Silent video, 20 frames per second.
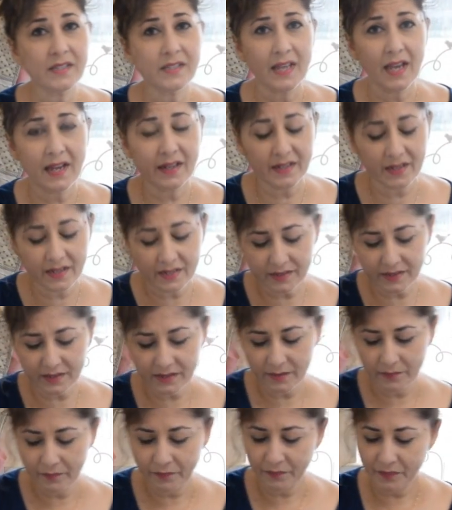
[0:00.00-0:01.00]

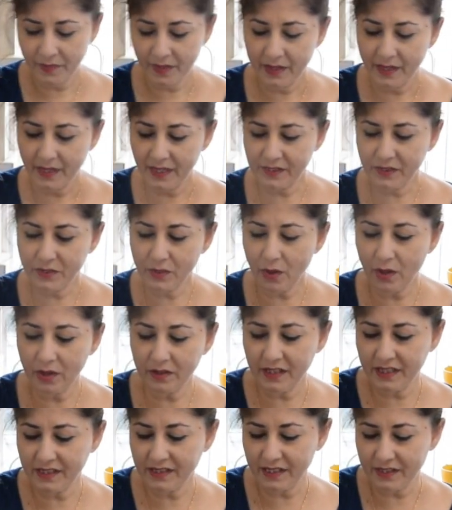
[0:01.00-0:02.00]
seconds is all
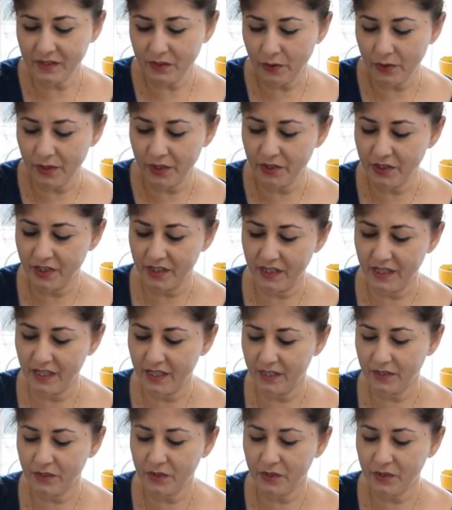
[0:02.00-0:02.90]
this is going to need.